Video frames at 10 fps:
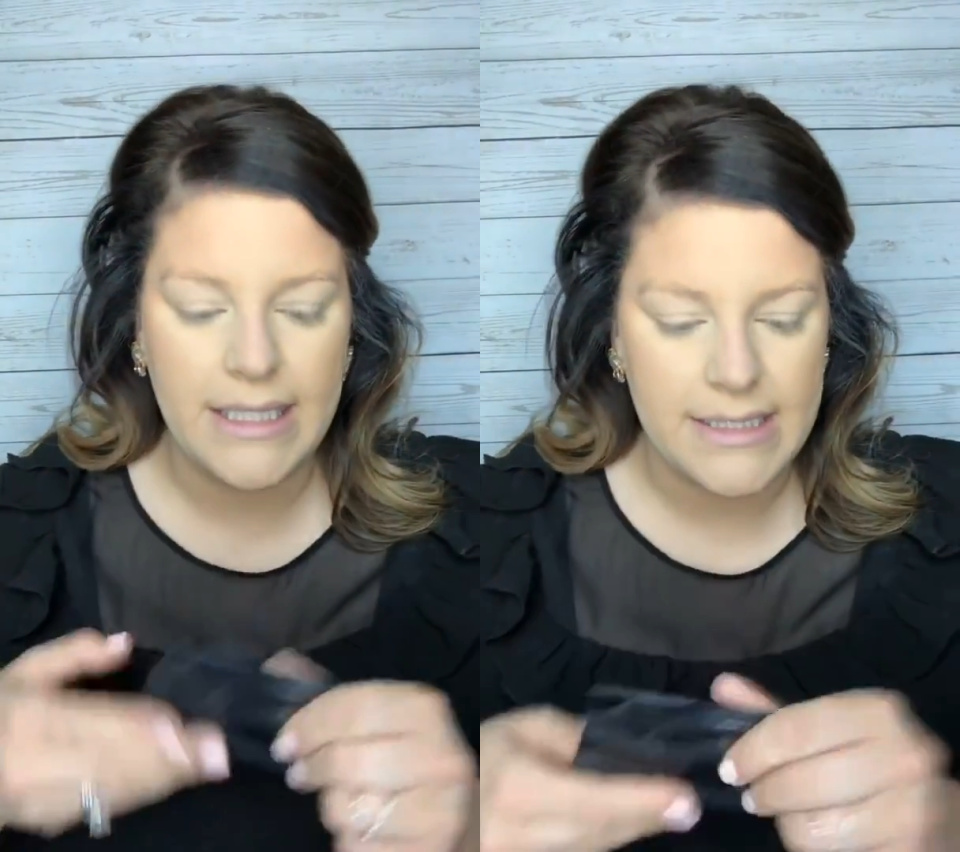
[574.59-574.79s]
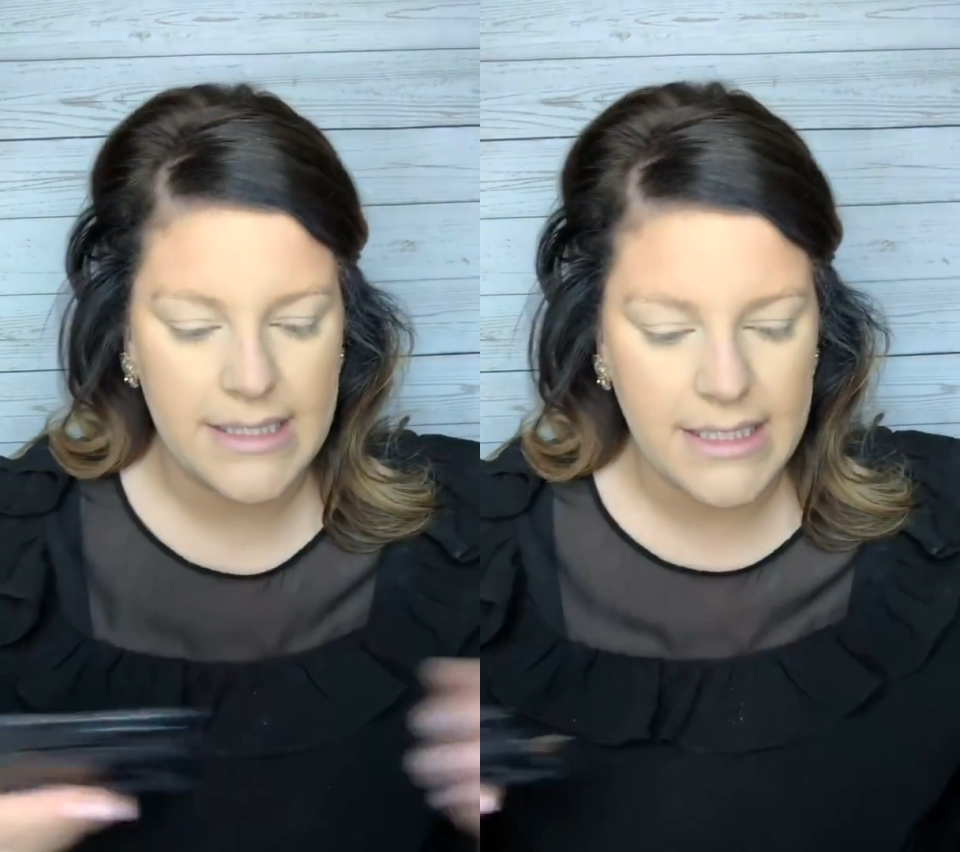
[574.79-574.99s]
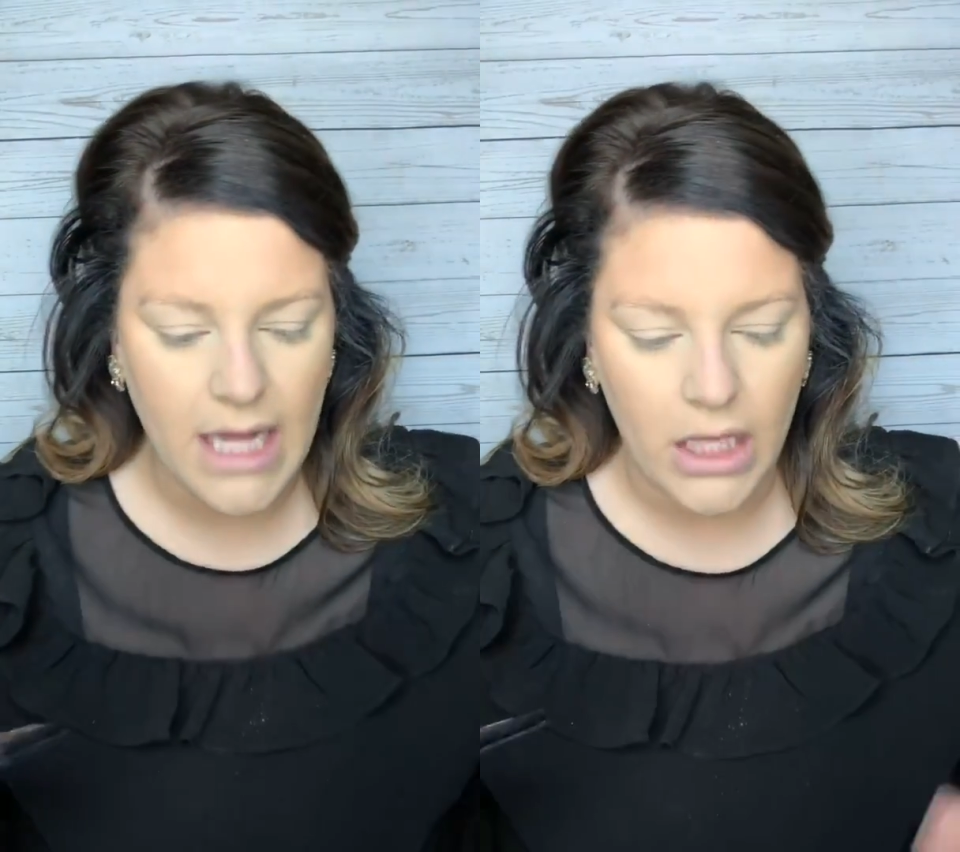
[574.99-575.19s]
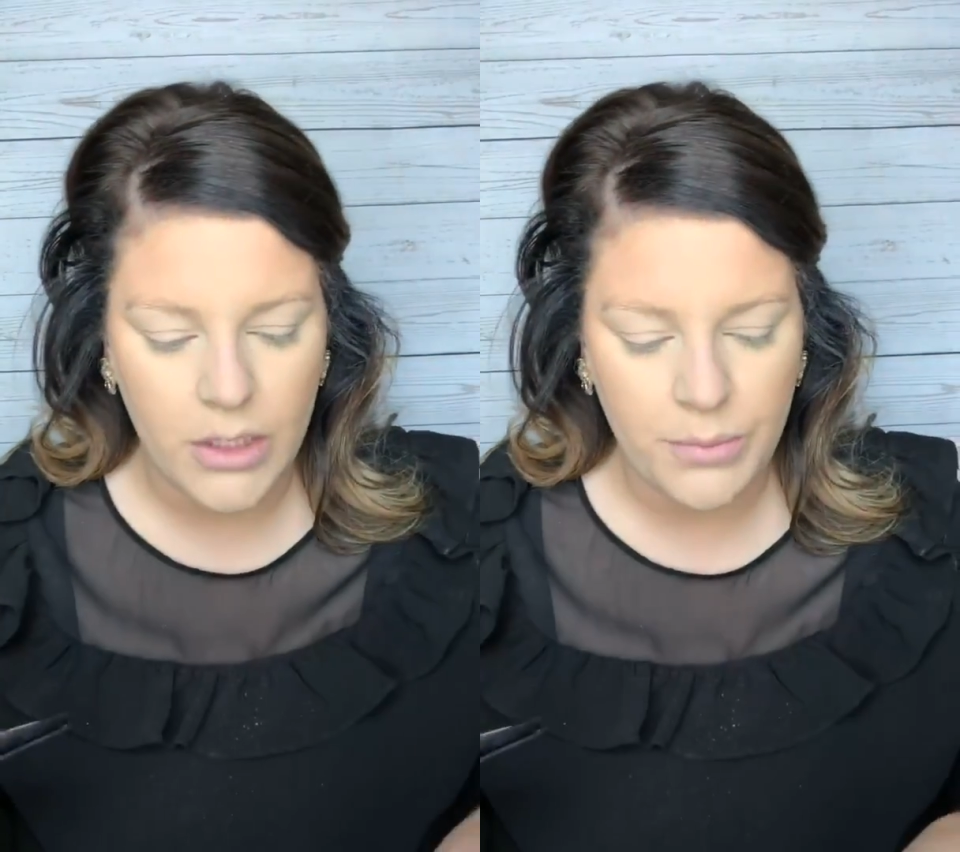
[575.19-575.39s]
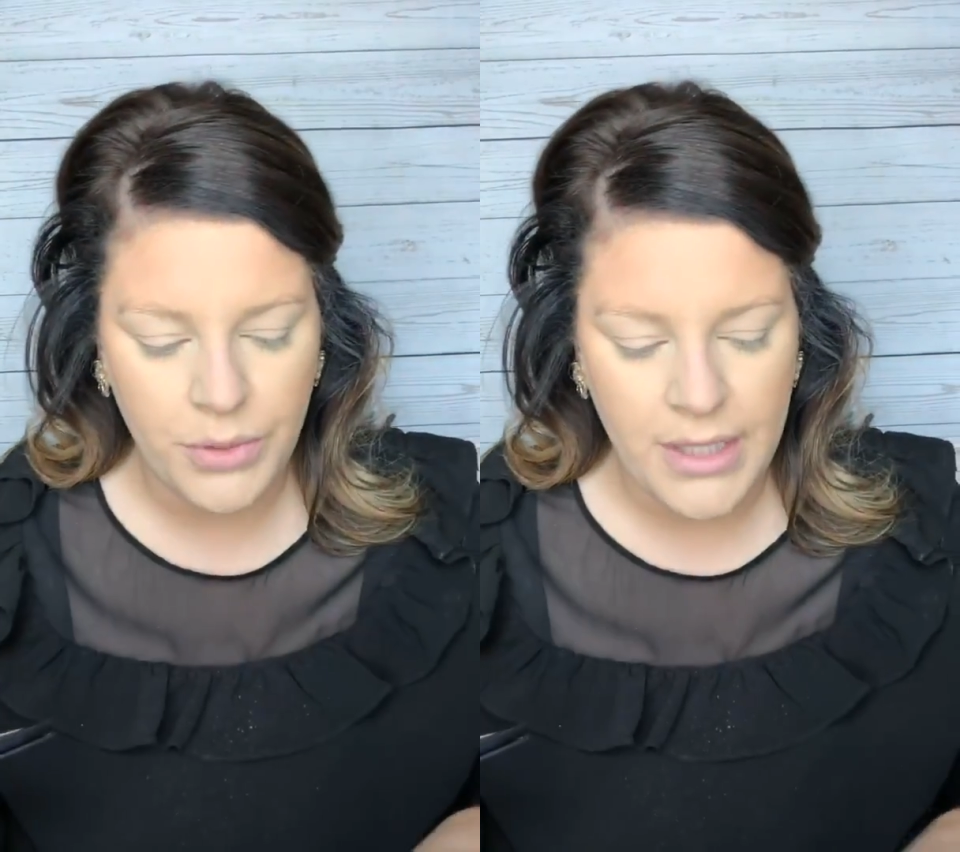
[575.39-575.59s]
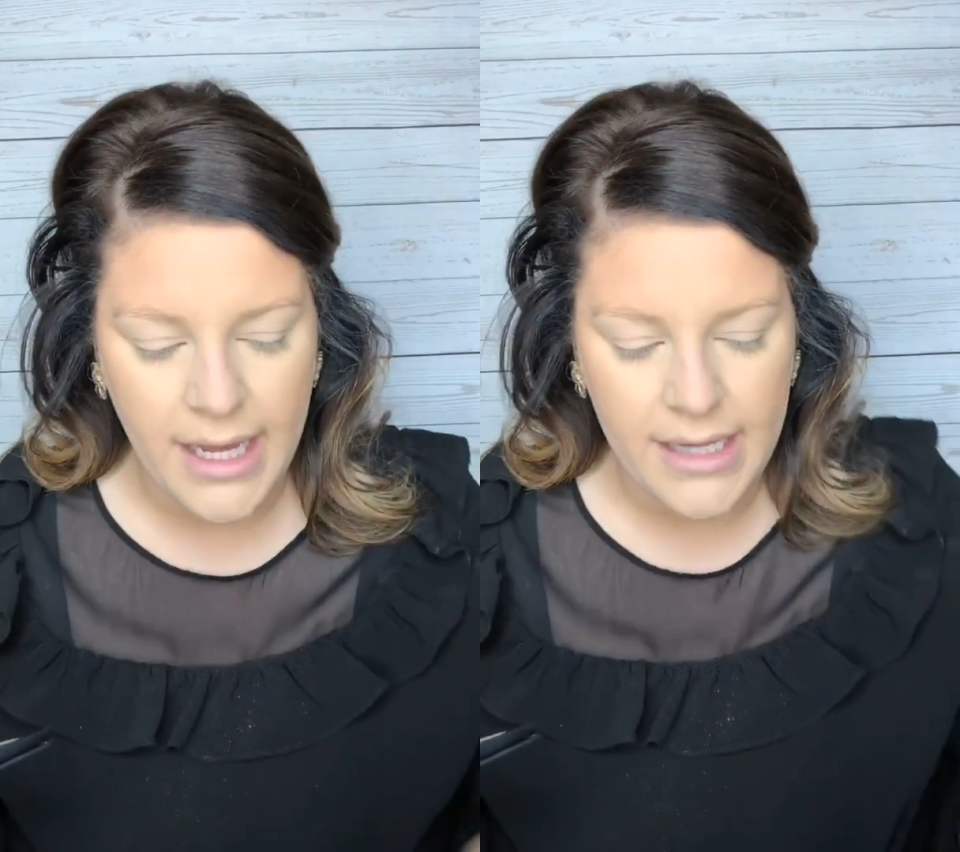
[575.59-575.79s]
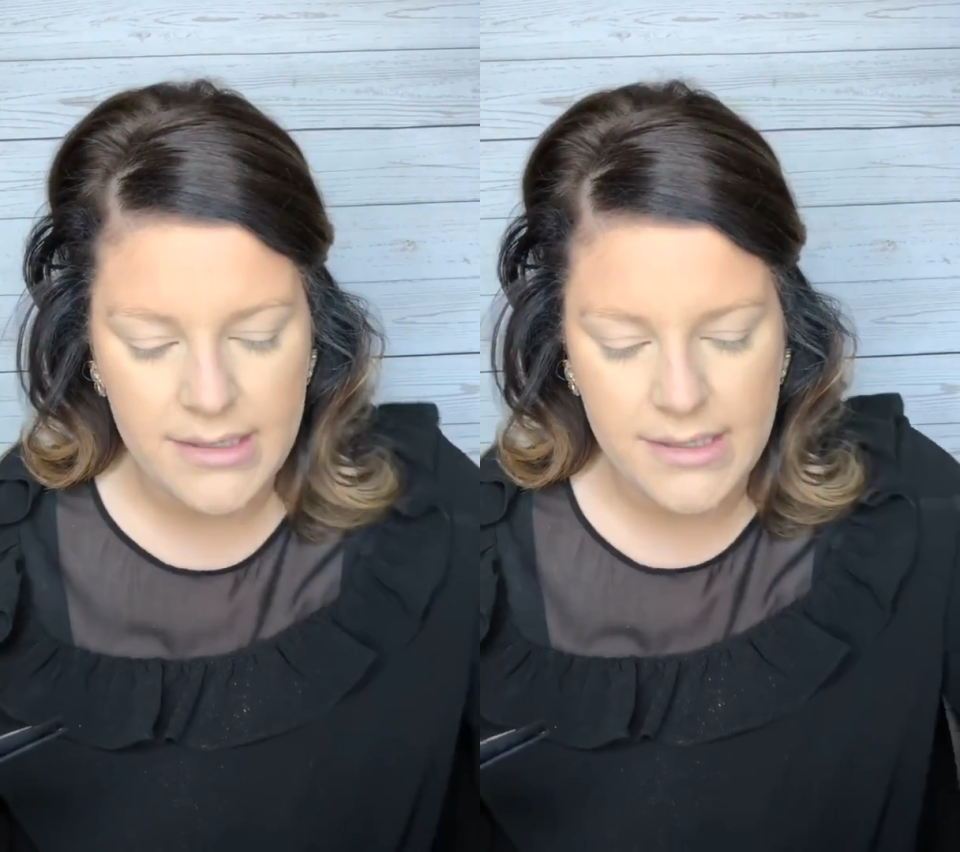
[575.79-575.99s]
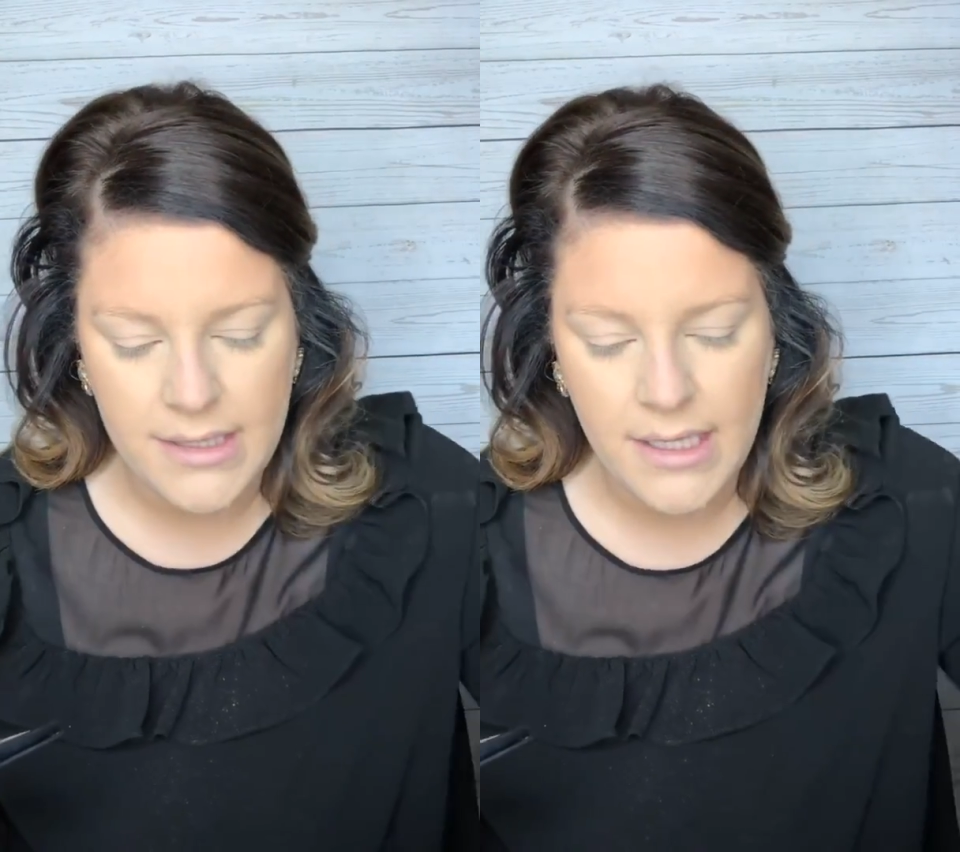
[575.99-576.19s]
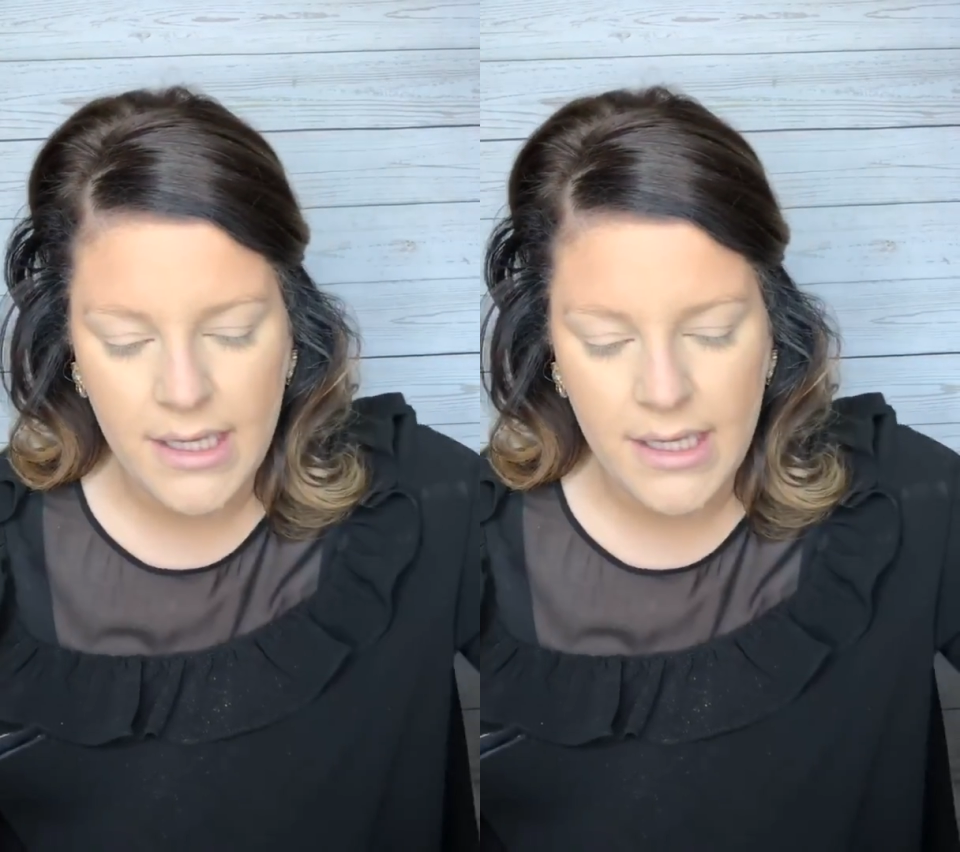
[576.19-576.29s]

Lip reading: This is the color Brunette.